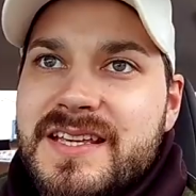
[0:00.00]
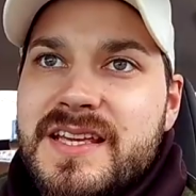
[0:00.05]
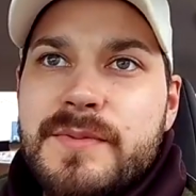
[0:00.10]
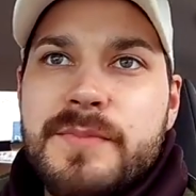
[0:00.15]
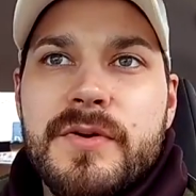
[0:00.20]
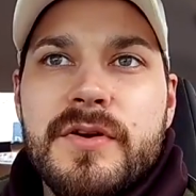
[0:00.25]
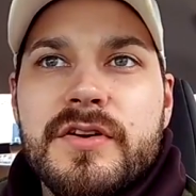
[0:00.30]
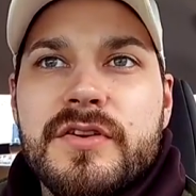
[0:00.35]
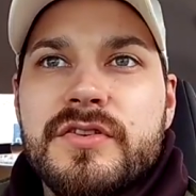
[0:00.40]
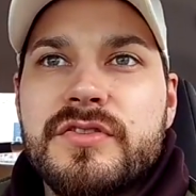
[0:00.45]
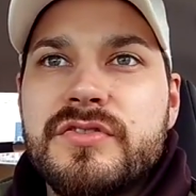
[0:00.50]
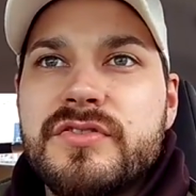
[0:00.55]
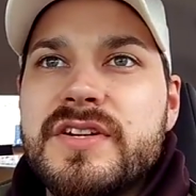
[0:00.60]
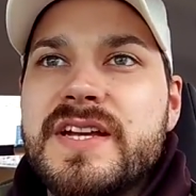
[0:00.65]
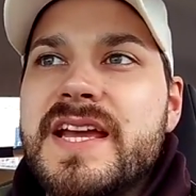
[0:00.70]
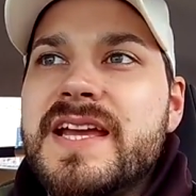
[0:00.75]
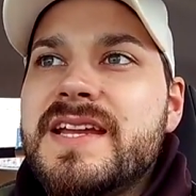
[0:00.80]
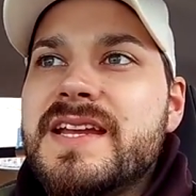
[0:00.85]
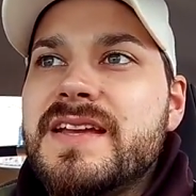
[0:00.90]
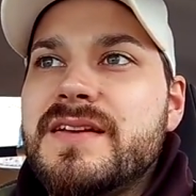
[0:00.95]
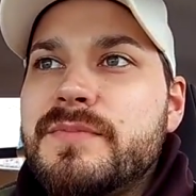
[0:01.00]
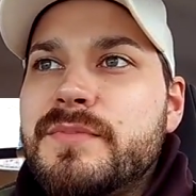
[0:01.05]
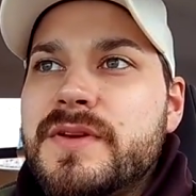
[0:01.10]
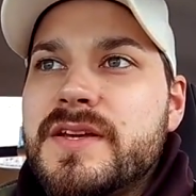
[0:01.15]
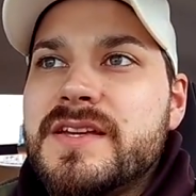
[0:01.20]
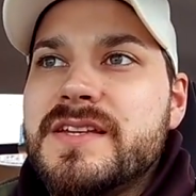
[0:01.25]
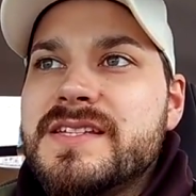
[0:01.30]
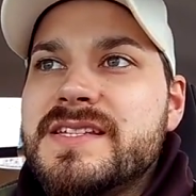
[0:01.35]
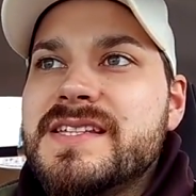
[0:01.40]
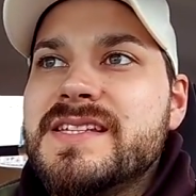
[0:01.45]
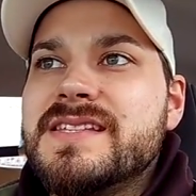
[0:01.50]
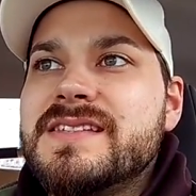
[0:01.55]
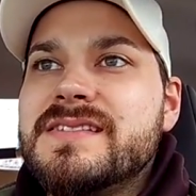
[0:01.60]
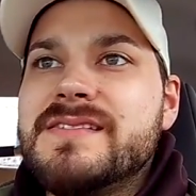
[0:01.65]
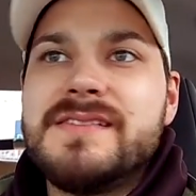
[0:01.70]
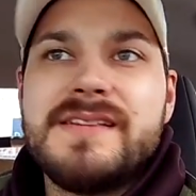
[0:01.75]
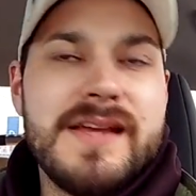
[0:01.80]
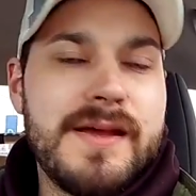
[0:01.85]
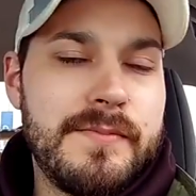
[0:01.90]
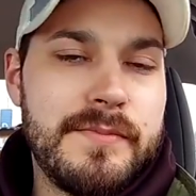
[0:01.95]
keep on creating, because it
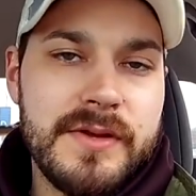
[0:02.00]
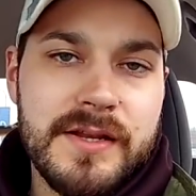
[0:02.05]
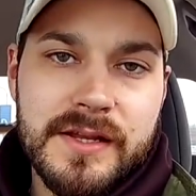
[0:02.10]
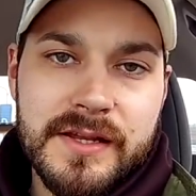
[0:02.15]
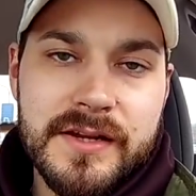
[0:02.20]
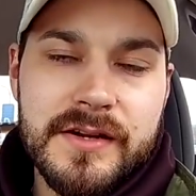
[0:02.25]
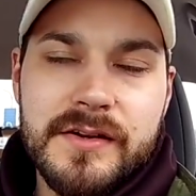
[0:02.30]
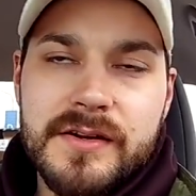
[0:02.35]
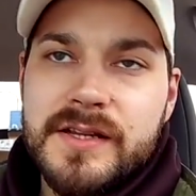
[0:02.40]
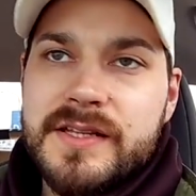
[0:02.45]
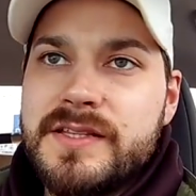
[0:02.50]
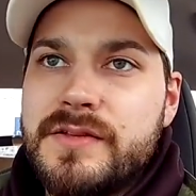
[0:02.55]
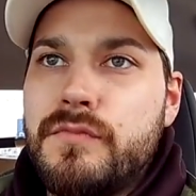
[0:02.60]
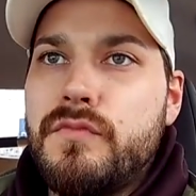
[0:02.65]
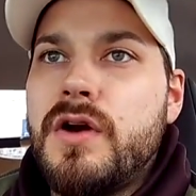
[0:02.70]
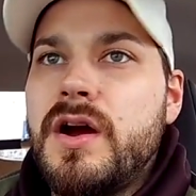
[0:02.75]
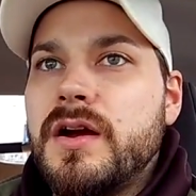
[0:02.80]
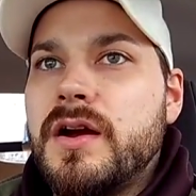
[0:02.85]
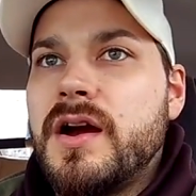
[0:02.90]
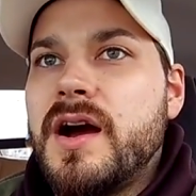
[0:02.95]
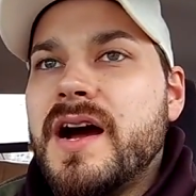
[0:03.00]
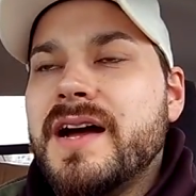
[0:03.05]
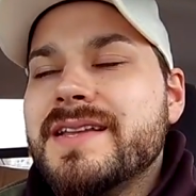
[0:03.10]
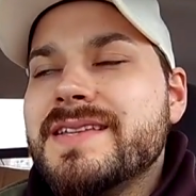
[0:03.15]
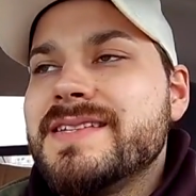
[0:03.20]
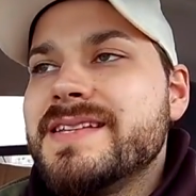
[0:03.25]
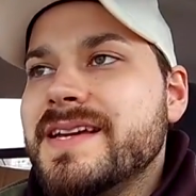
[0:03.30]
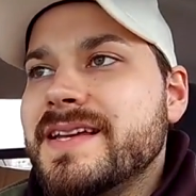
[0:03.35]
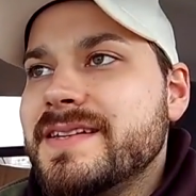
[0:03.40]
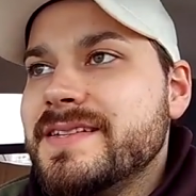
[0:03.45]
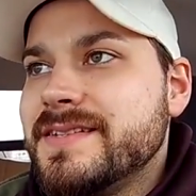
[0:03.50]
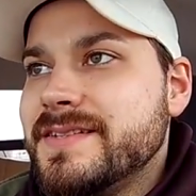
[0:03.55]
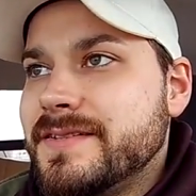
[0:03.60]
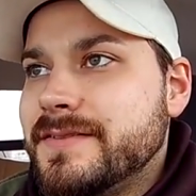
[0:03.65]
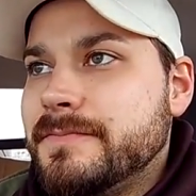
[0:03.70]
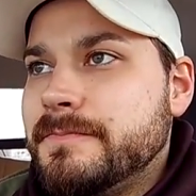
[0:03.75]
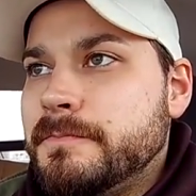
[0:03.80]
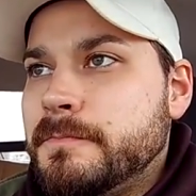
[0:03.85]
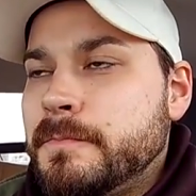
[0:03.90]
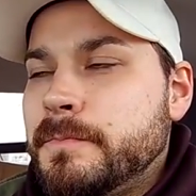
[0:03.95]
can be literally the one content
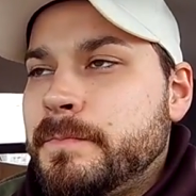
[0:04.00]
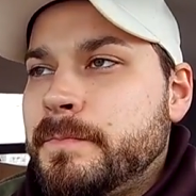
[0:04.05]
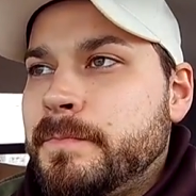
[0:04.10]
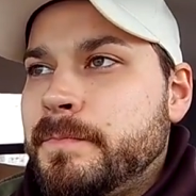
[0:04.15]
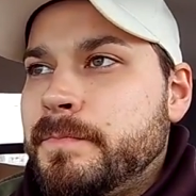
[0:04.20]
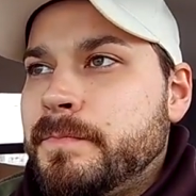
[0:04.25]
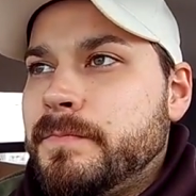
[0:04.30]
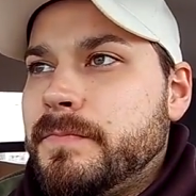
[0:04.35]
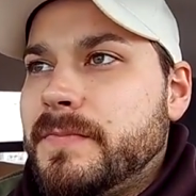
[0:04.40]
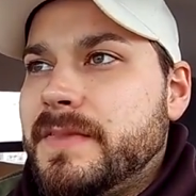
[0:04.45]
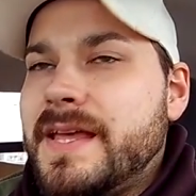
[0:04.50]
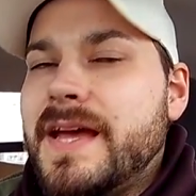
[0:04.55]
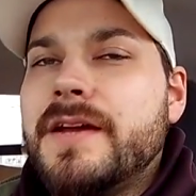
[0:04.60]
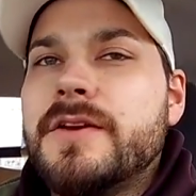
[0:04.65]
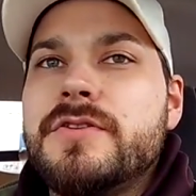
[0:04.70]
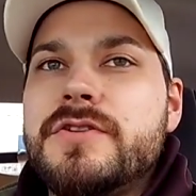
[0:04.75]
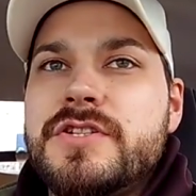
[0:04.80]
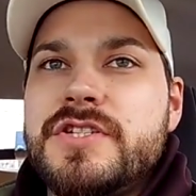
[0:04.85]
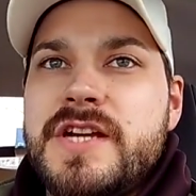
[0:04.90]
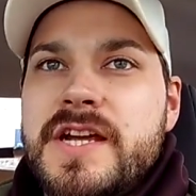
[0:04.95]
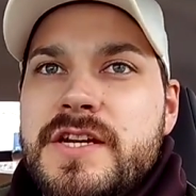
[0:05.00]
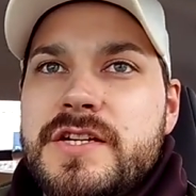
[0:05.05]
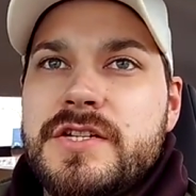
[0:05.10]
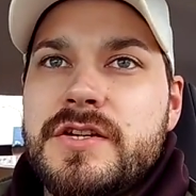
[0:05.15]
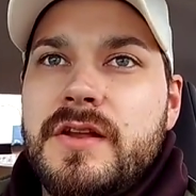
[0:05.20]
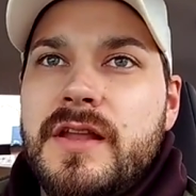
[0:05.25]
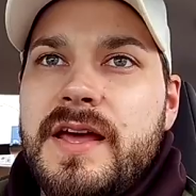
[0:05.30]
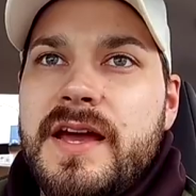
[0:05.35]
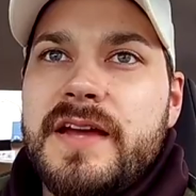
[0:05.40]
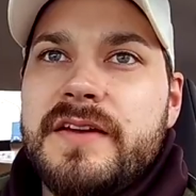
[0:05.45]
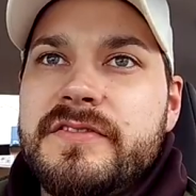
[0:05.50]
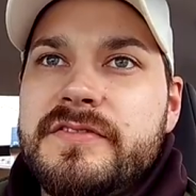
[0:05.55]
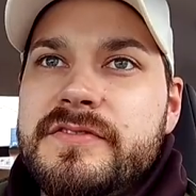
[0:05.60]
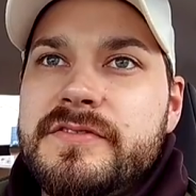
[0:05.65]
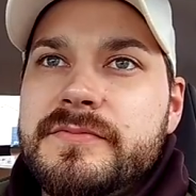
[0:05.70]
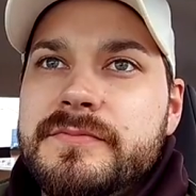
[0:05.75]
that could change your life.